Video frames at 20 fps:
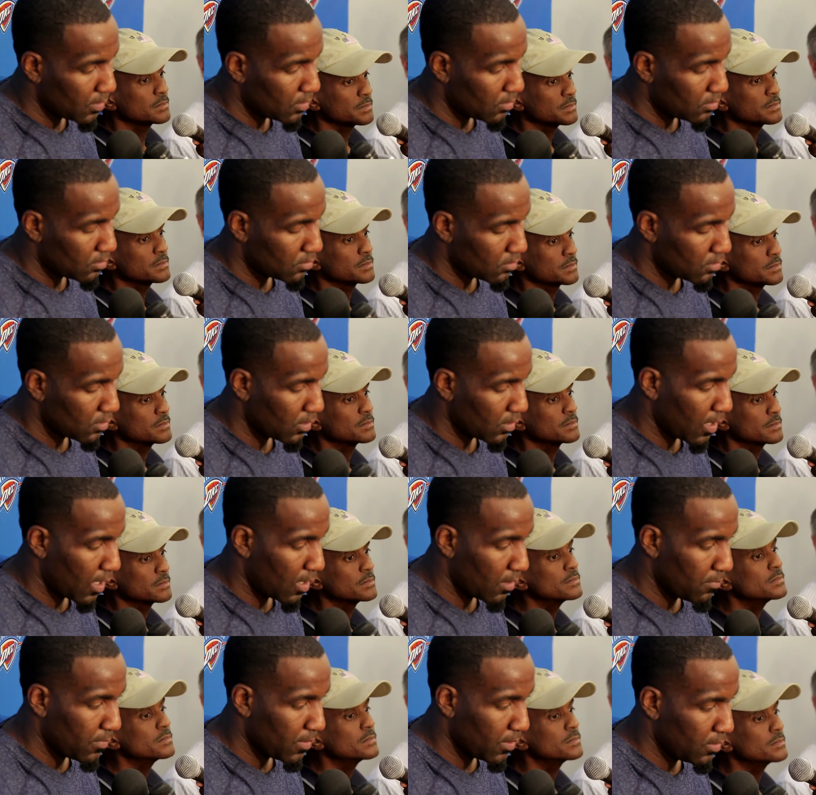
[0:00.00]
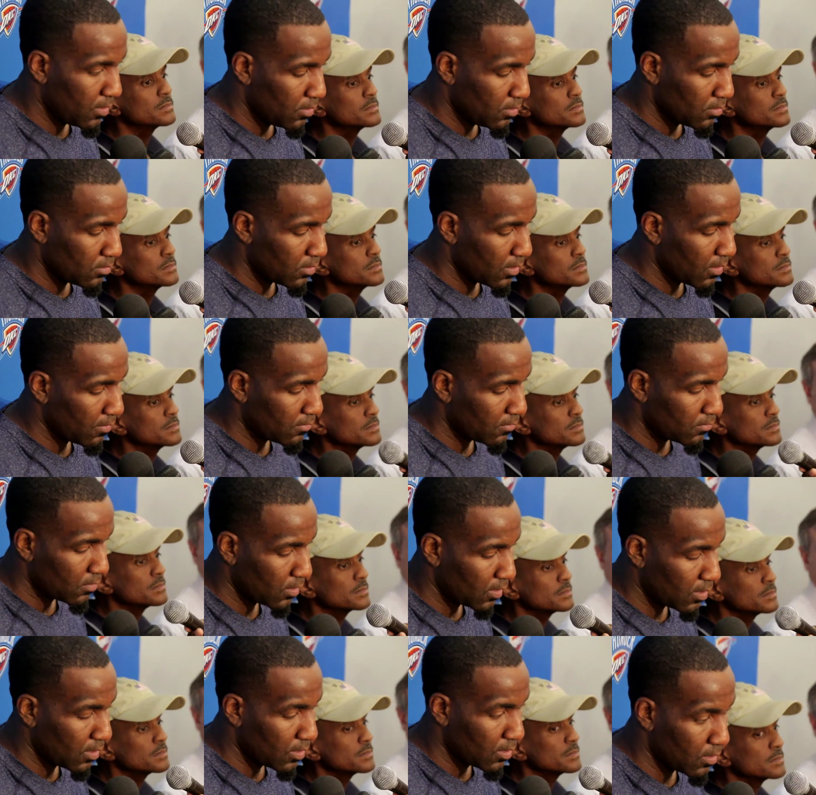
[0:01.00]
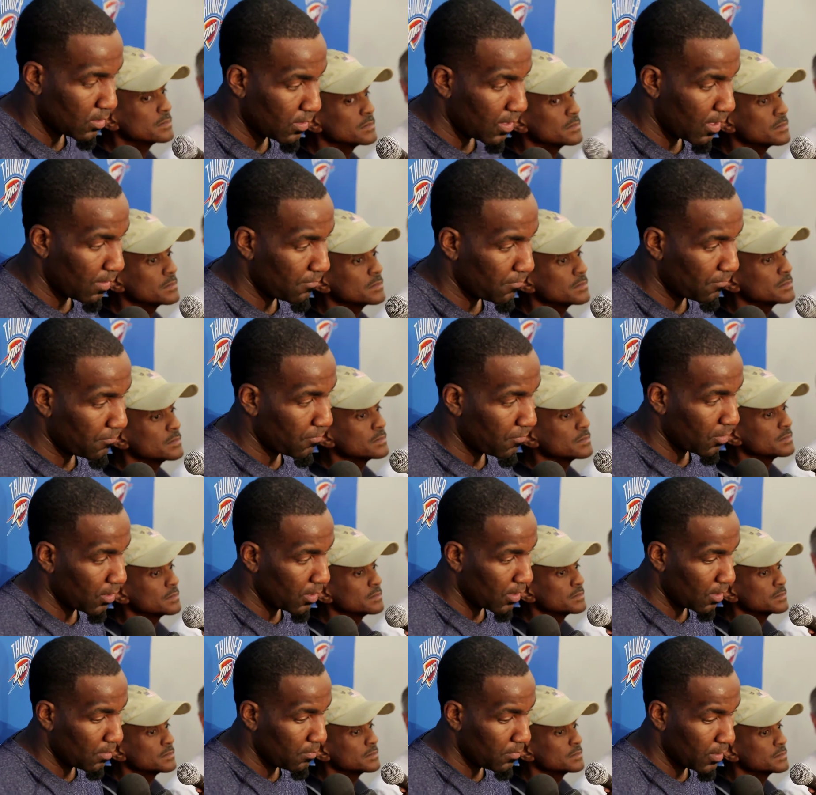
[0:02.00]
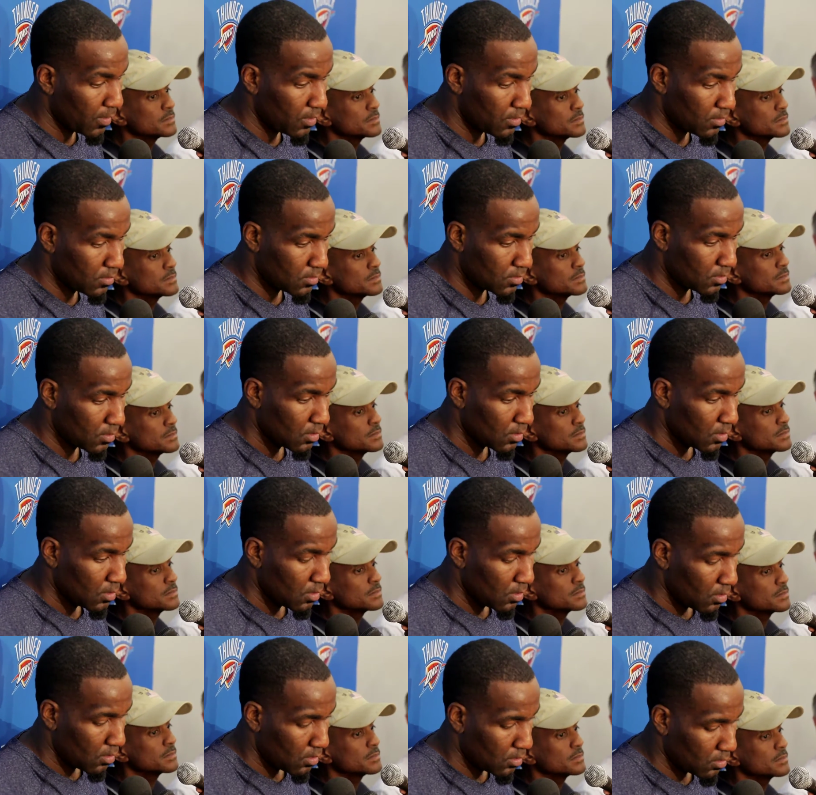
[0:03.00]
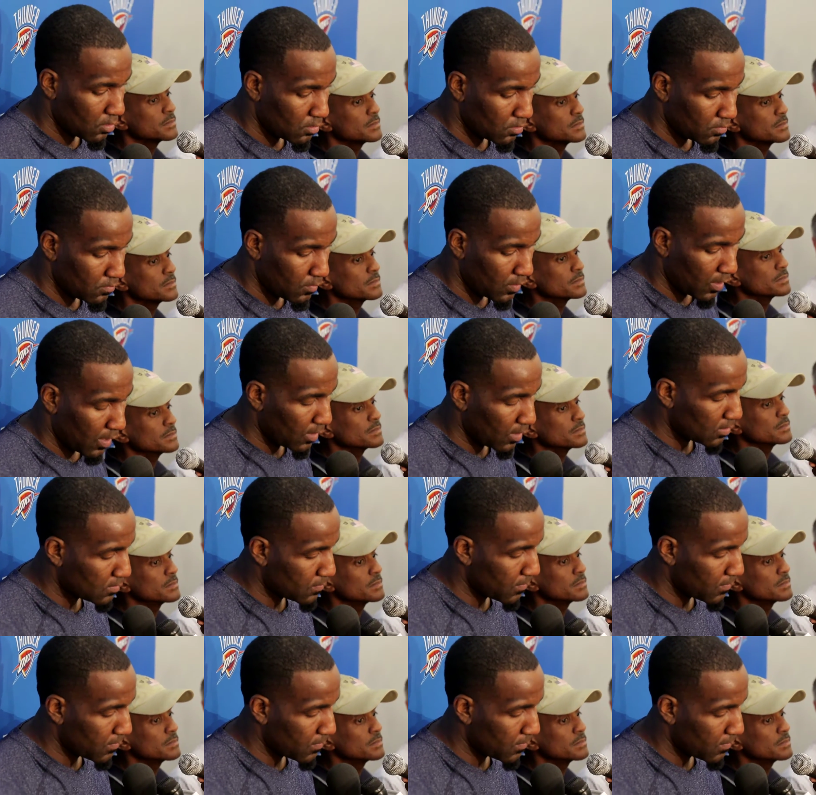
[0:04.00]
Speaker 1: but it got to be there again tonight for 48 minutes. Um, you got to